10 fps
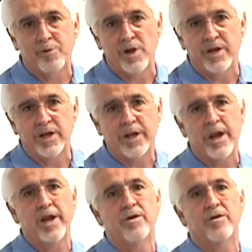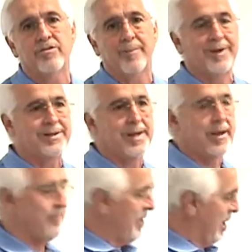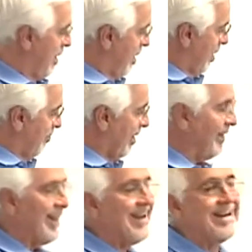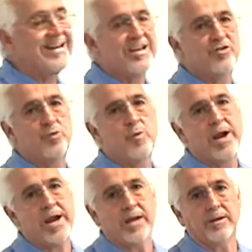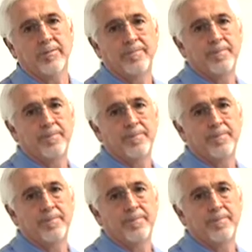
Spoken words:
plug-in heater or something like that. By letting this wait